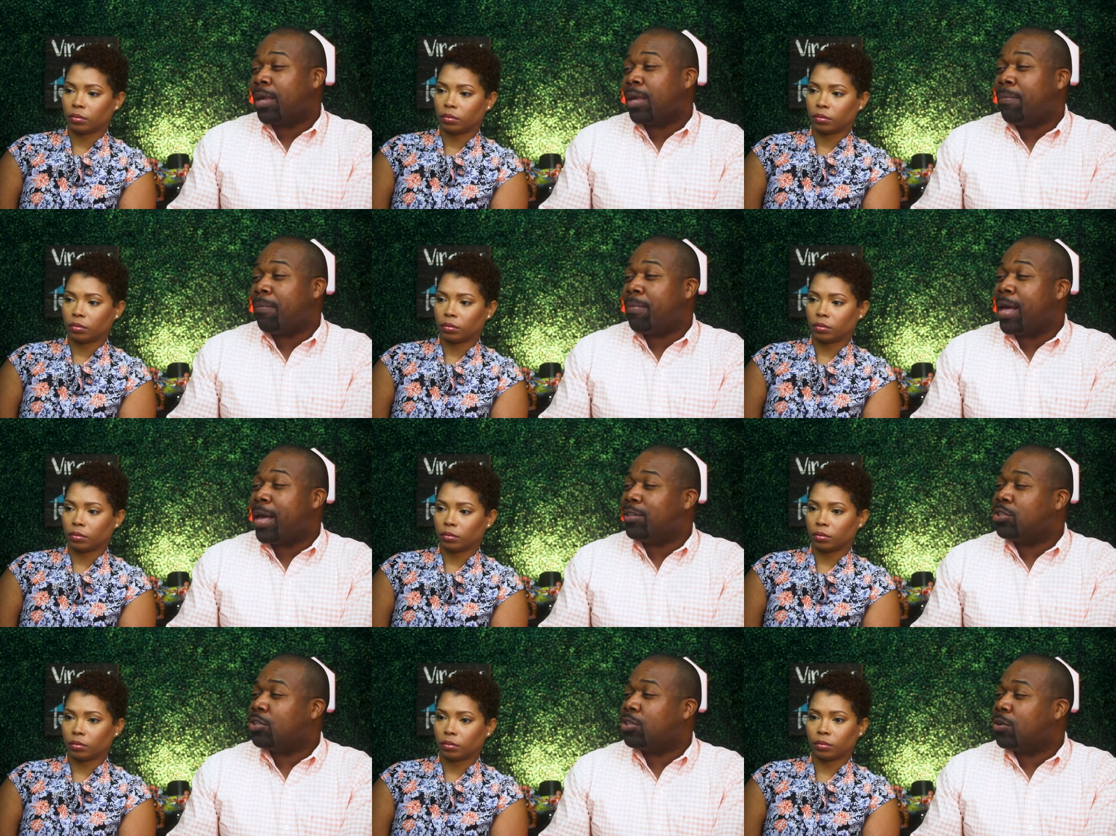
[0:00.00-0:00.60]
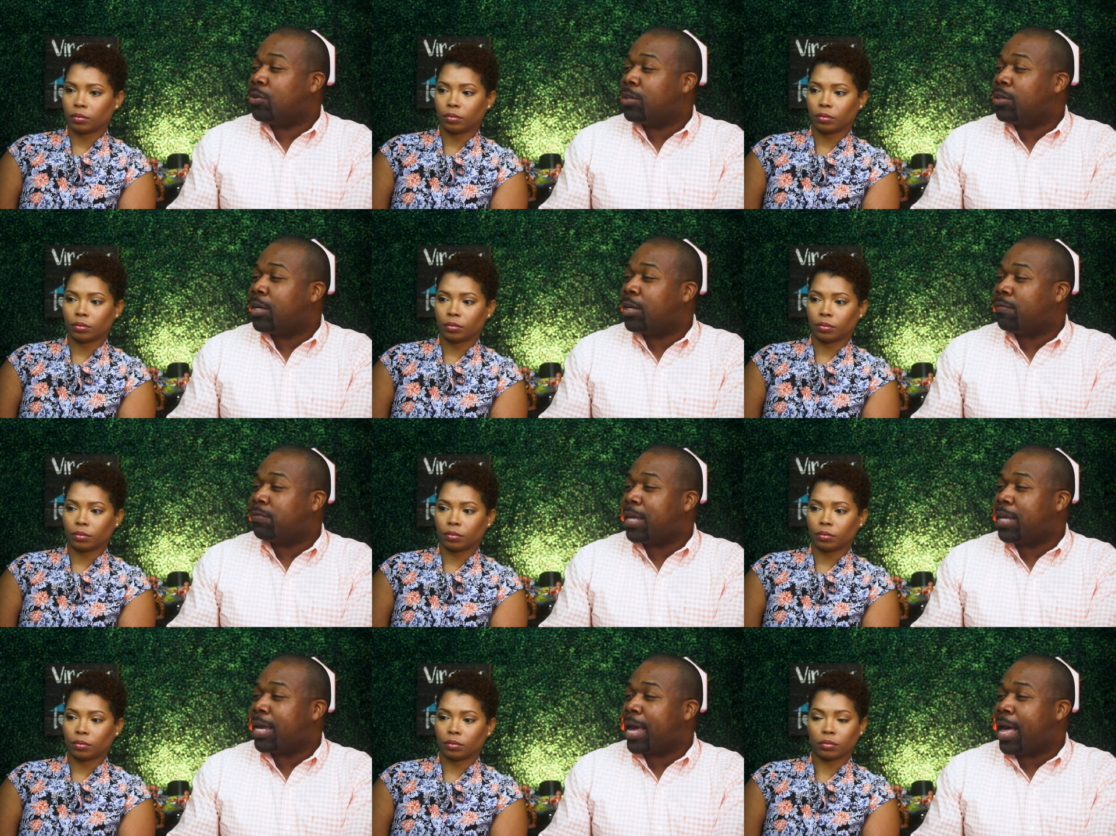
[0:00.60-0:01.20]
Speaker 1: I'm not certain if
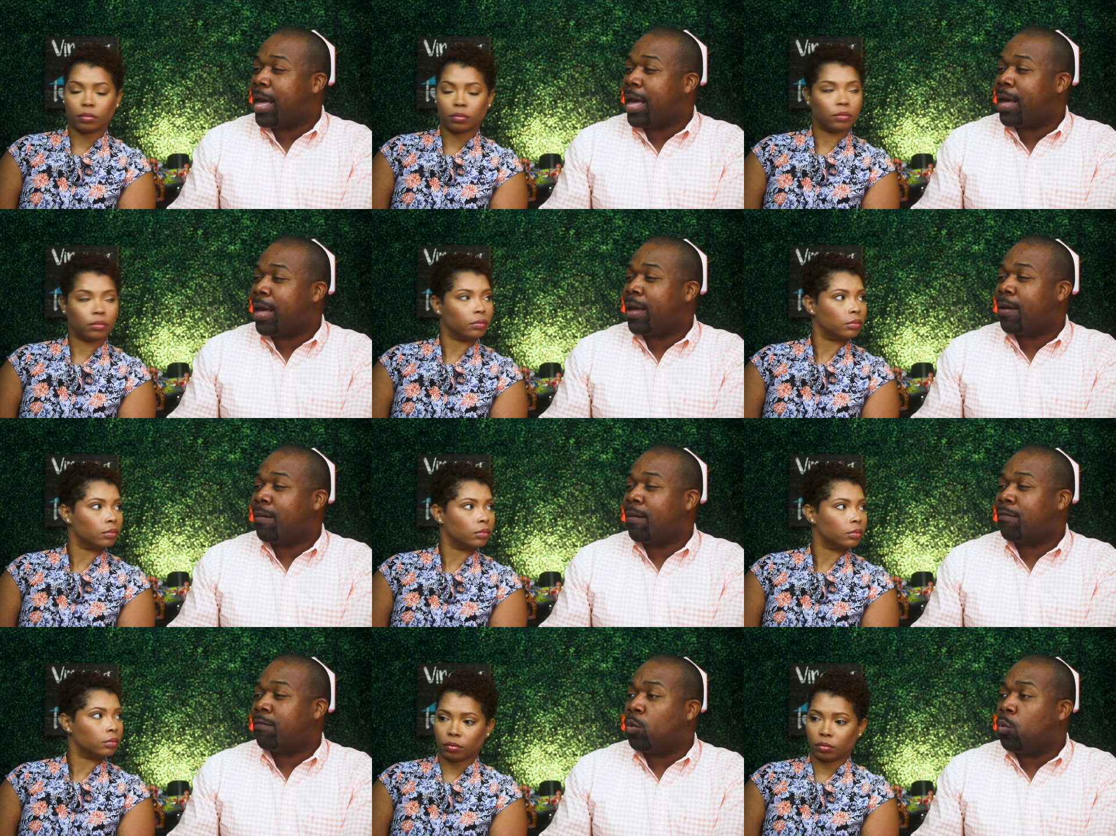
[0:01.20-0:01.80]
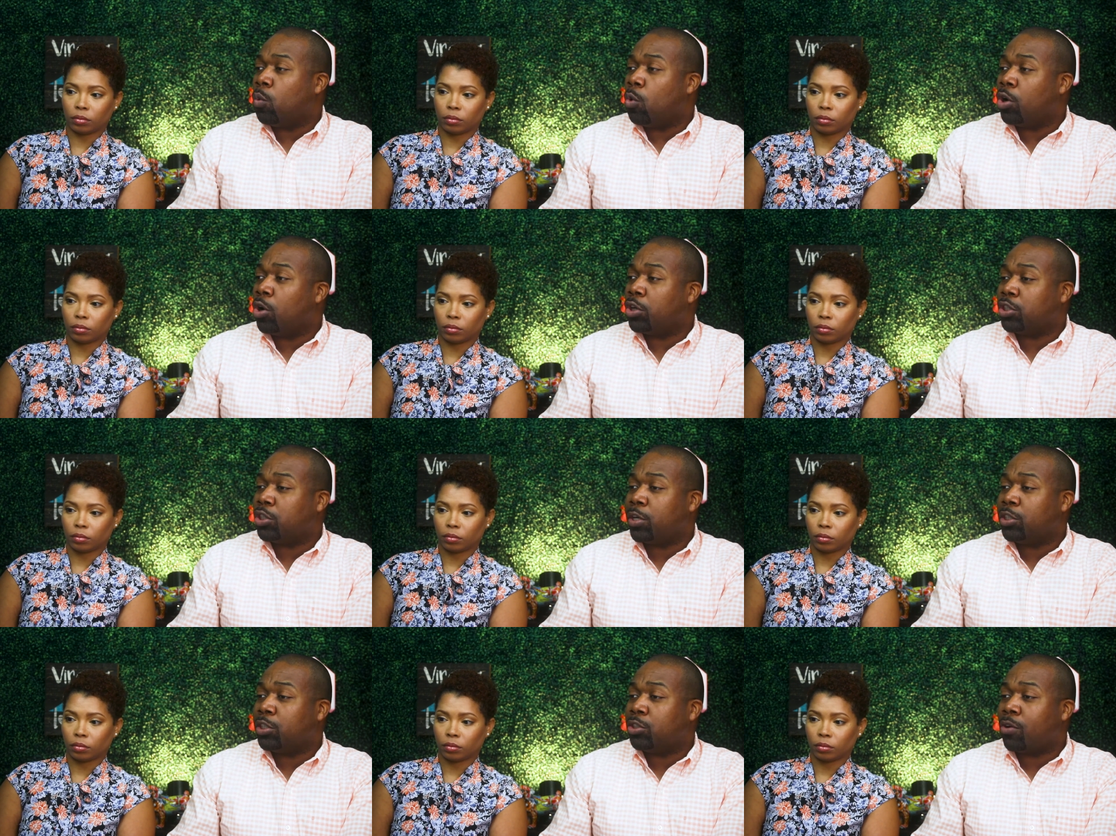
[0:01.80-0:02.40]
they have washer
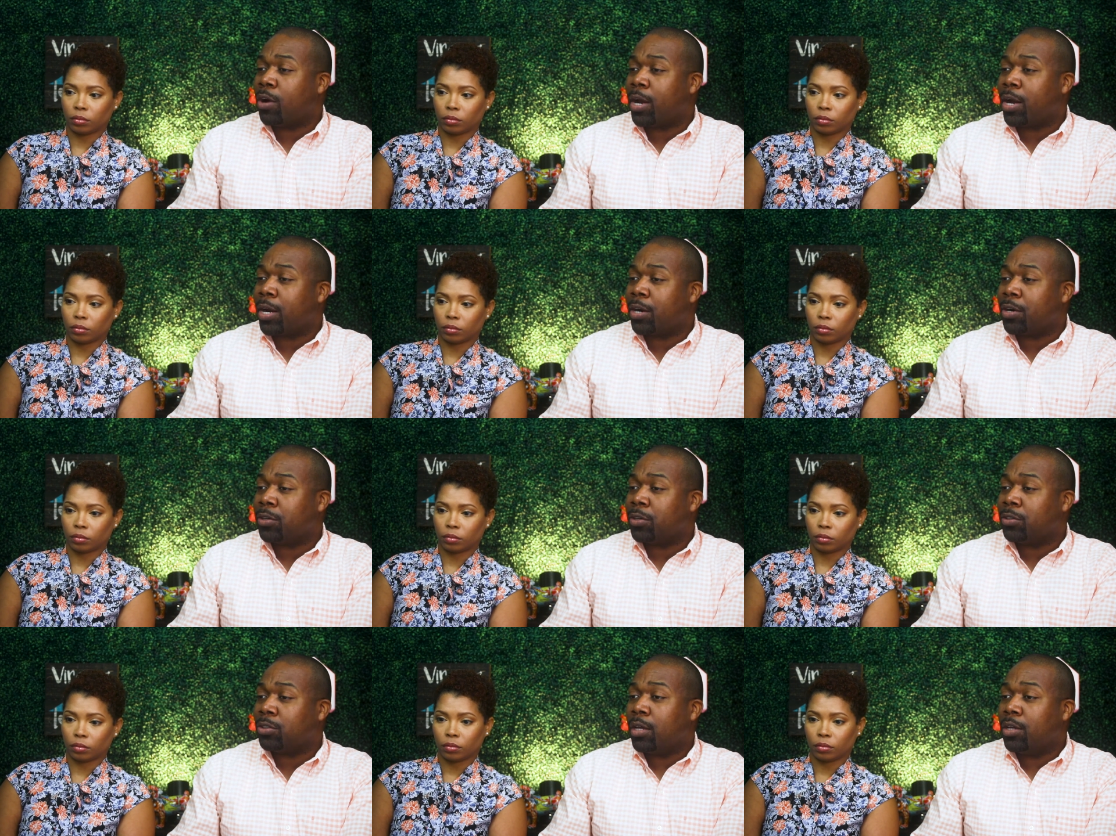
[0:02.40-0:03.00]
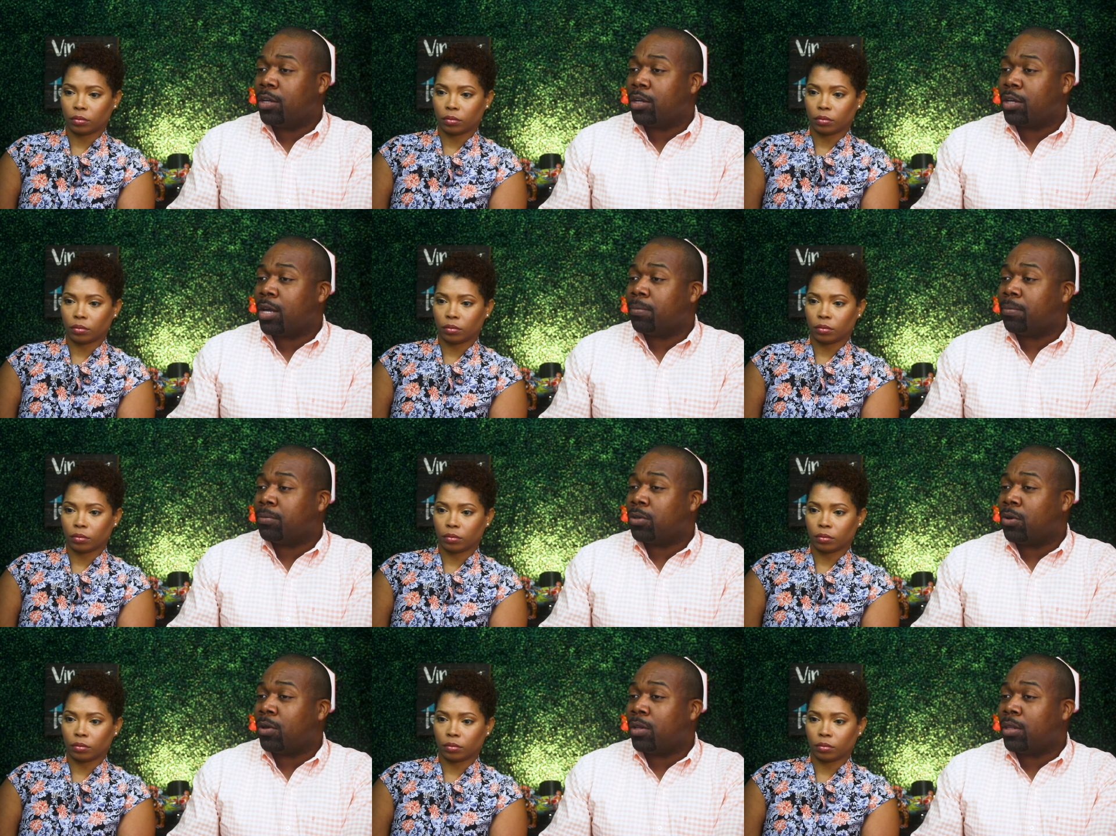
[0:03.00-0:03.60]
and dryers hookups
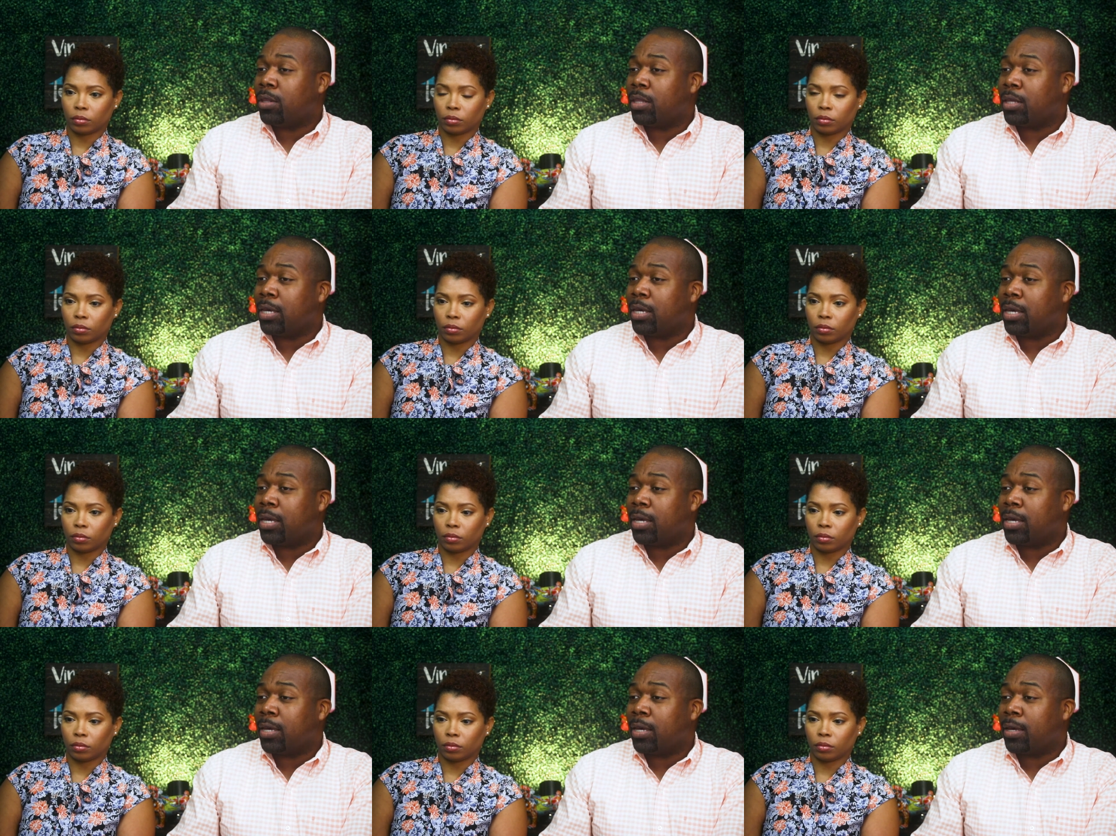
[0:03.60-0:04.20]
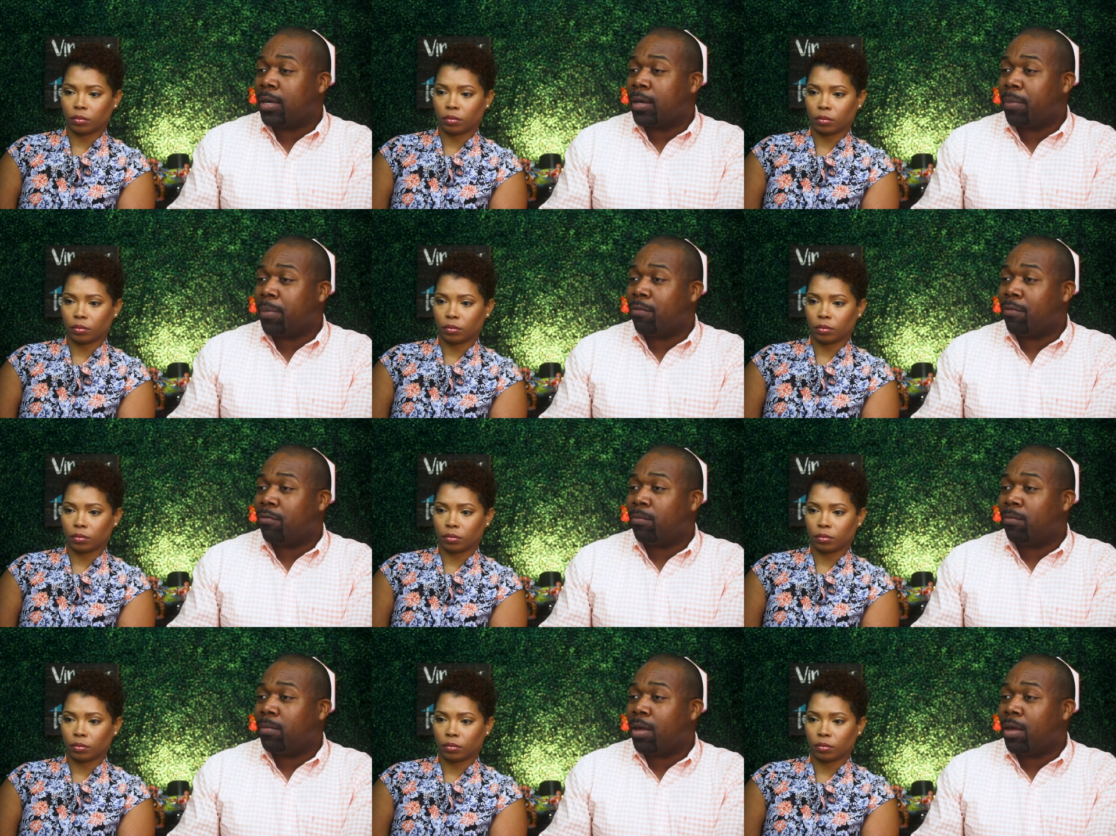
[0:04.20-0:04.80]
on the bedroom